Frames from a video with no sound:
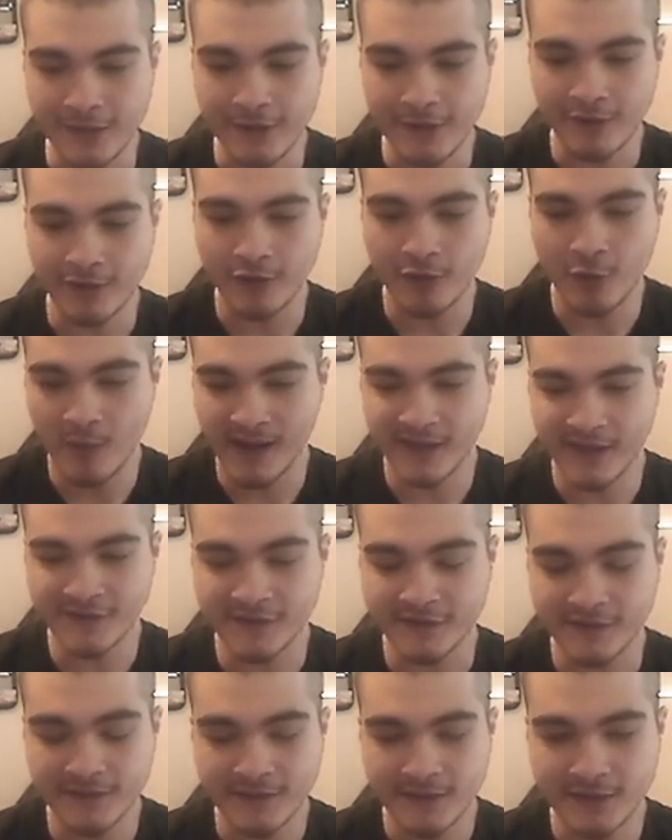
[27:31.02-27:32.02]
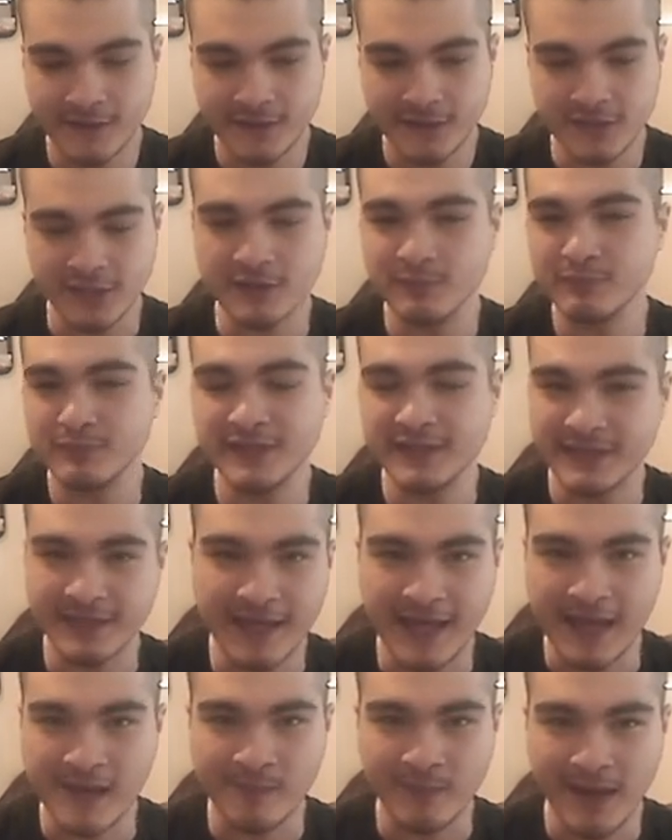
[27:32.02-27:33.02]
your quest to complete the
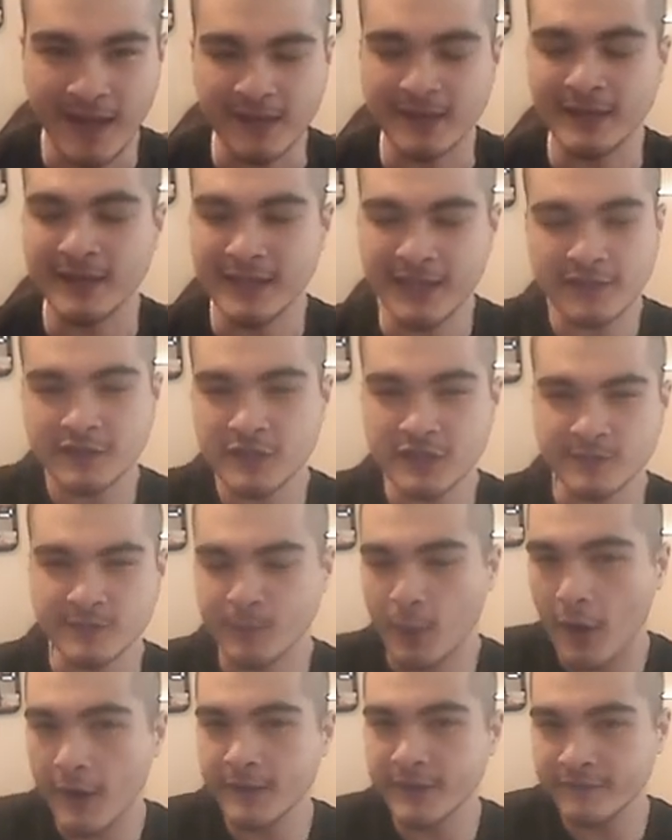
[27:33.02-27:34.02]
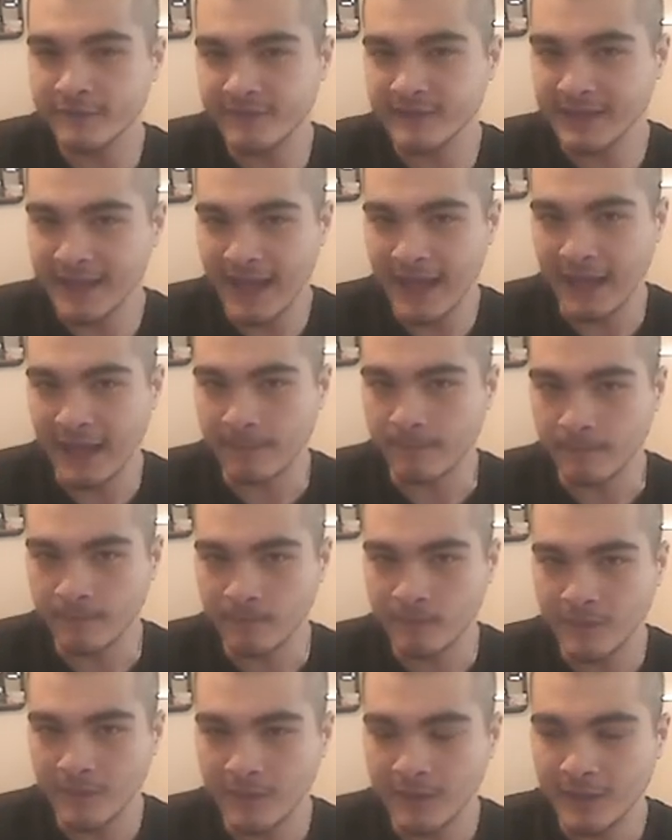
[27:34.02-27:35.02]
campaign, like it's just part of the game,
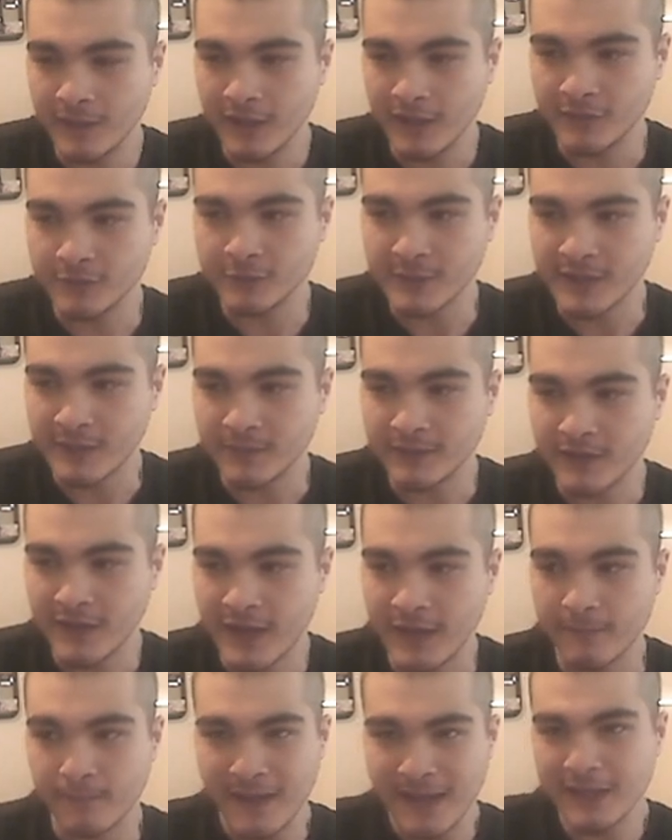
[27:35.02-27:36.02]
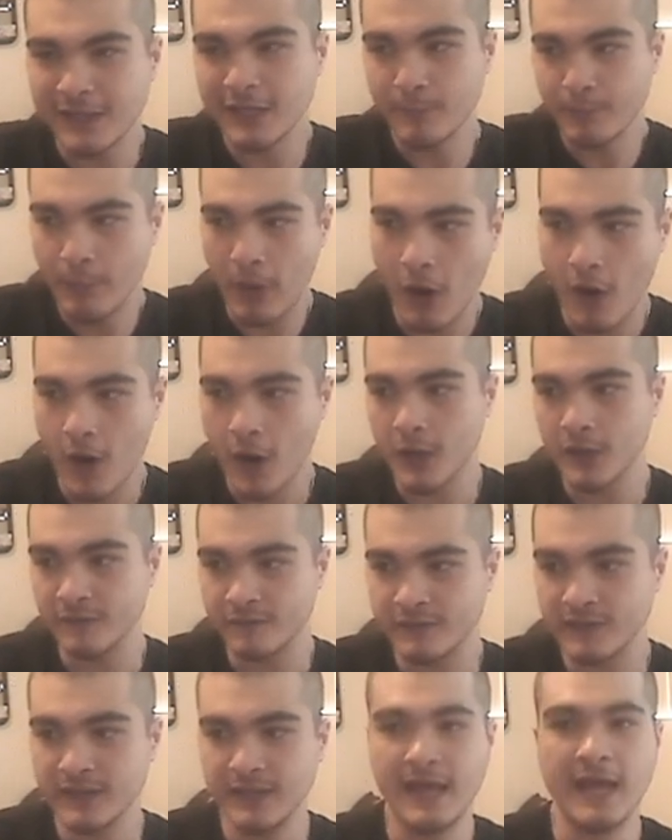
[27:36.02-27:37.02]
is what I'm saying. Make it part
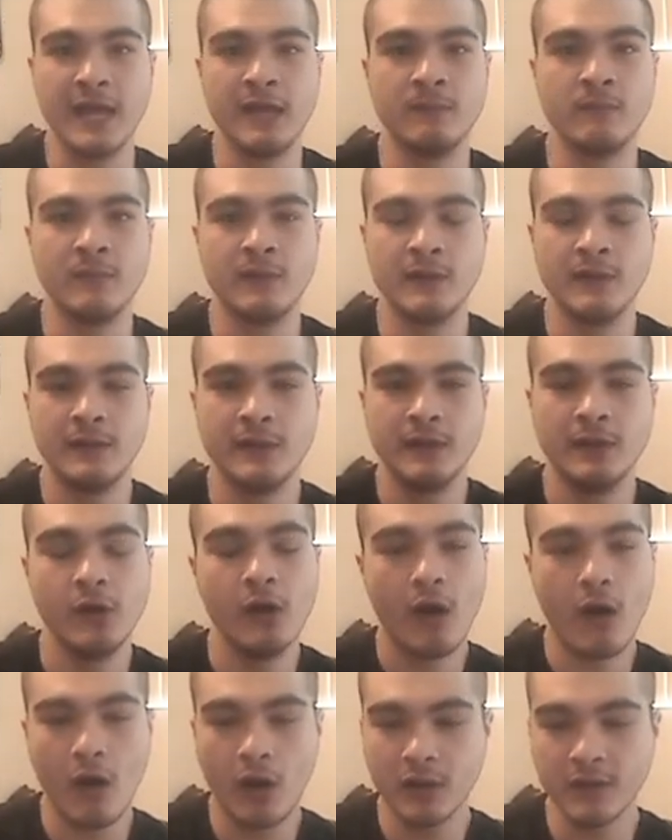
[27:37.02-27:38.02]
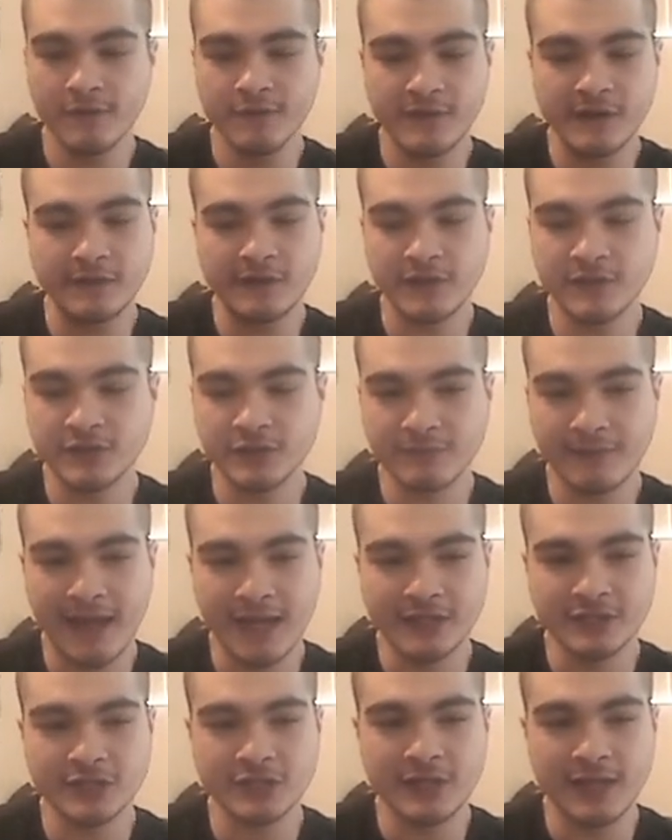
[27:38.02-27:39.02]
of the game. All of this
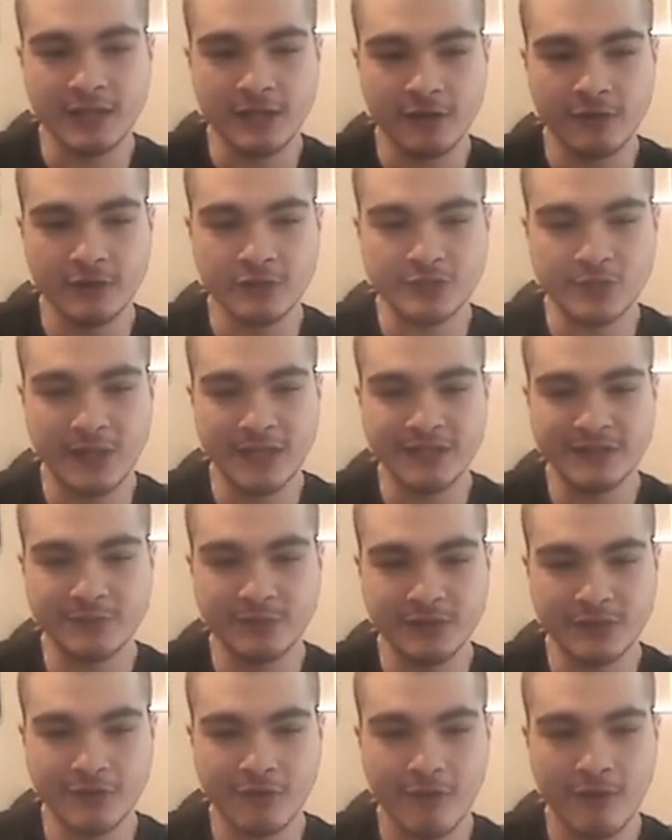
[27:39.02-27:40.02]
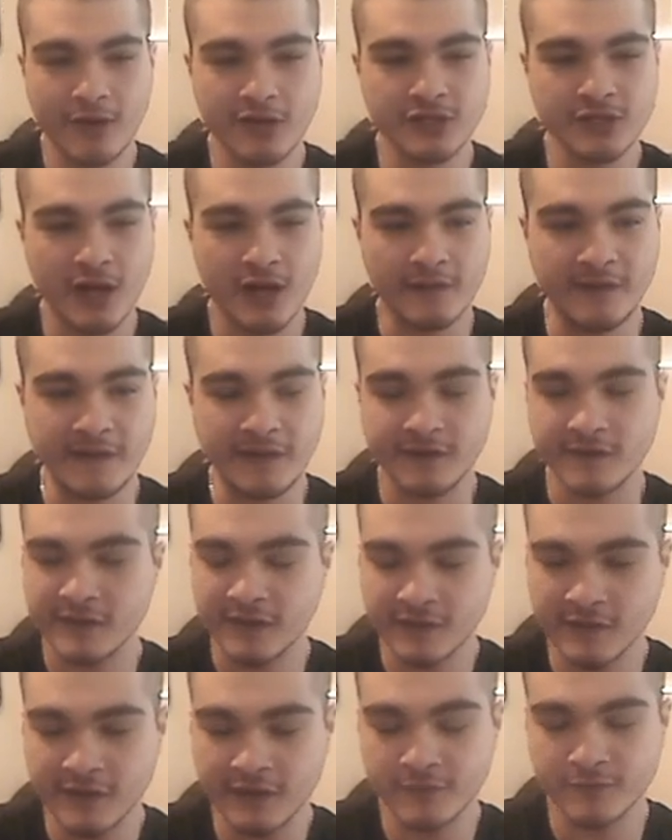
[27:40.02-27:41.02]
interaction that you're trying to encourage on these
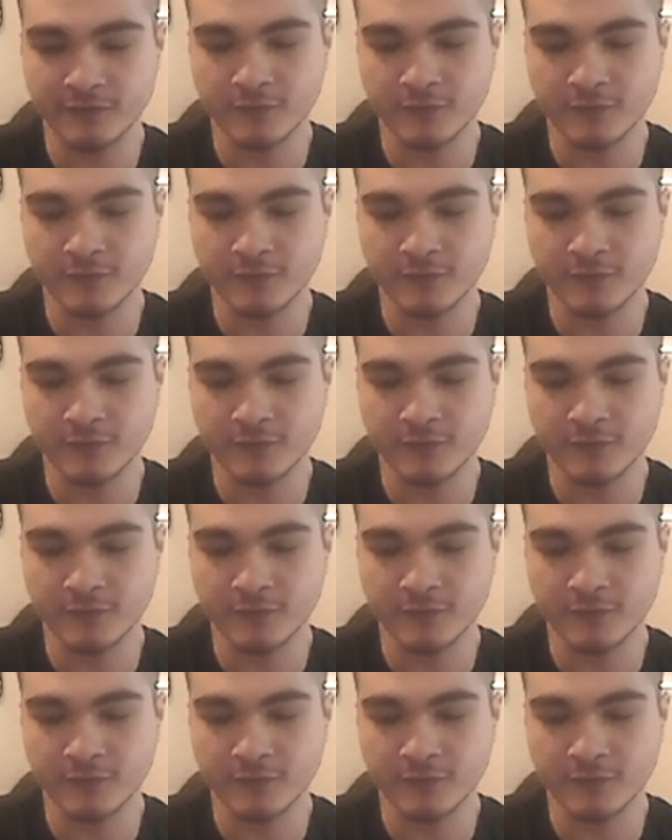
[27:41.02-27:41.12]
6 different